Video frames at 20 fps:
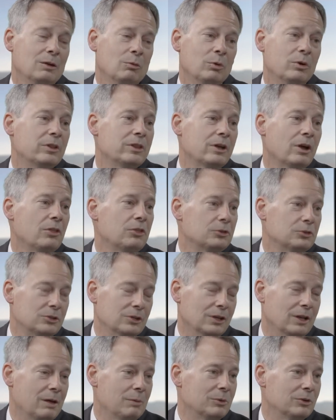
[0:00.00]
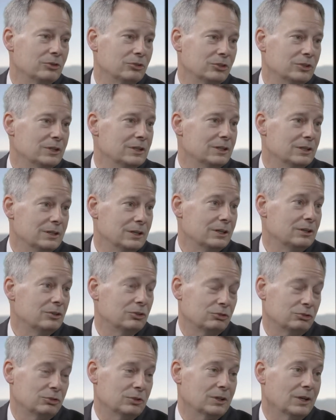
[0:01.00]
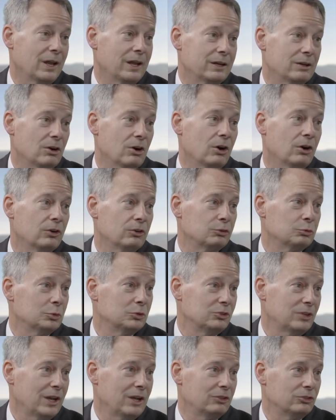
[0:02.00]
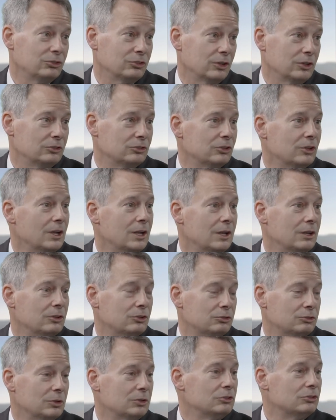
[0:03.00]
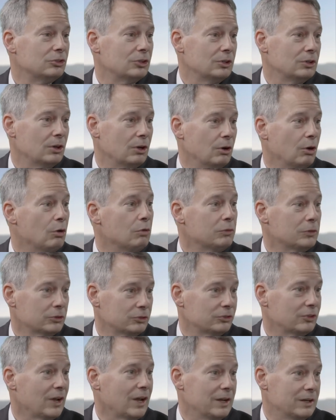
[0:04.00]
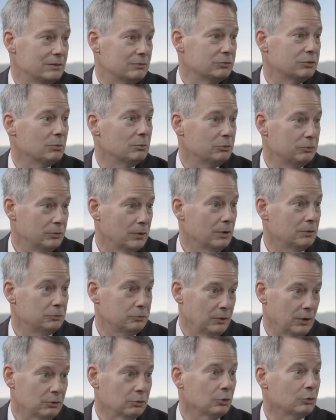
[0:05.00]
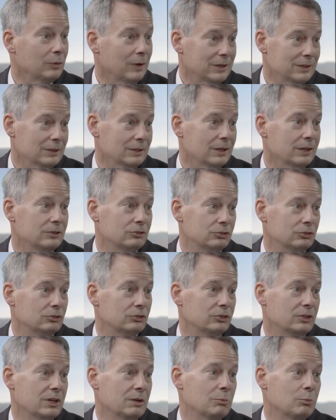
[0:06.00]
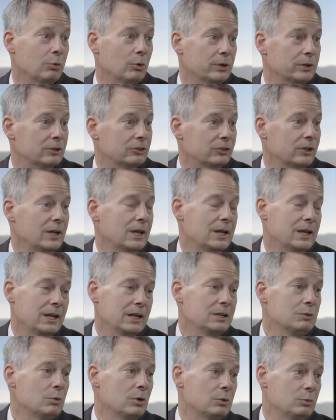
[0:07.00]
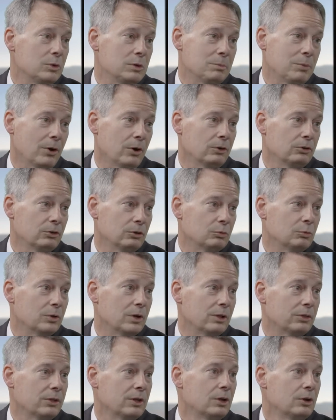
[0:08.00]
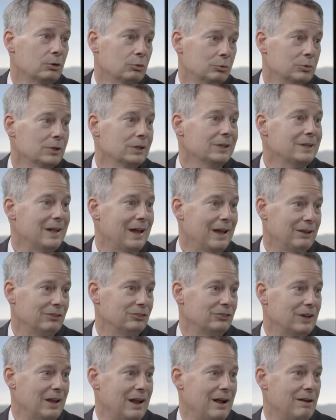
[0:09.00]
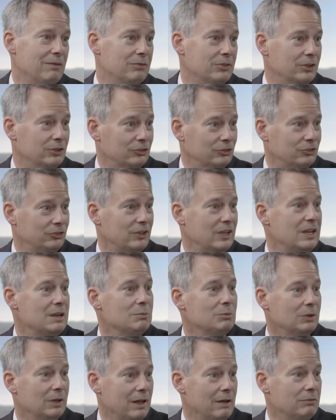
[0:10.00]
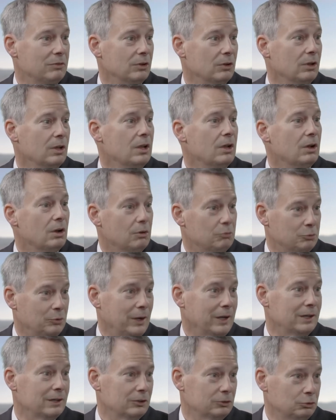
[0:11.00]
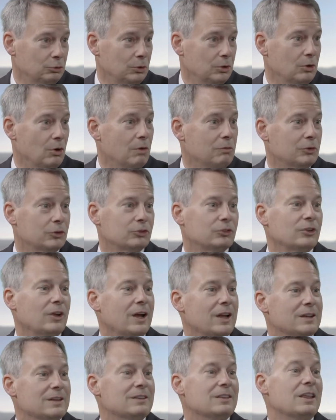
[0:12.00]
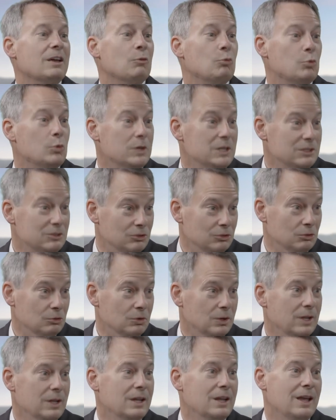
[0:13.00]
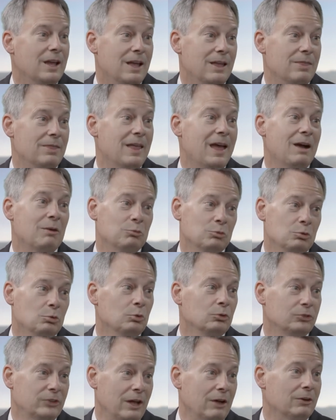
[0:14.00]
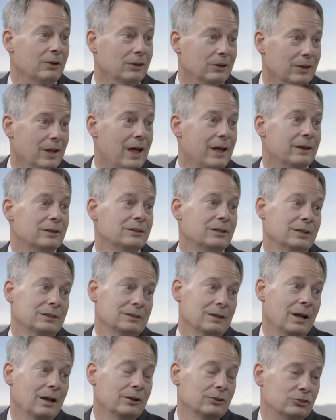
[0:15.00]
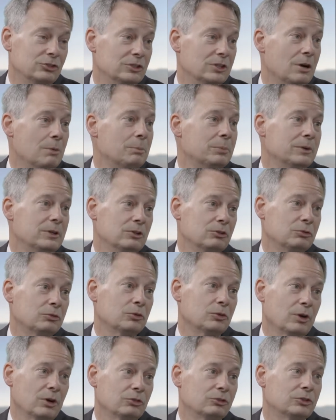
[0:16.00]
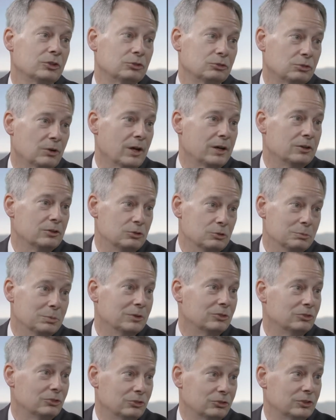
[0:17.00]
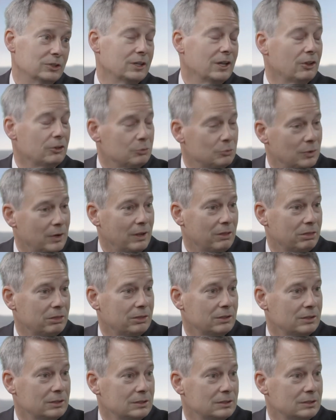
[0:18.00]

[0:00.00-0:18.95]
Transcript: One of the other dilemmas in an industry like ours, which has such stringent oversight from a federal regulation standpoint is anyone we partner with really has to have the same level of regulatory oversight that we do. And that rules out a lot of technology companies for us to try to do business together with.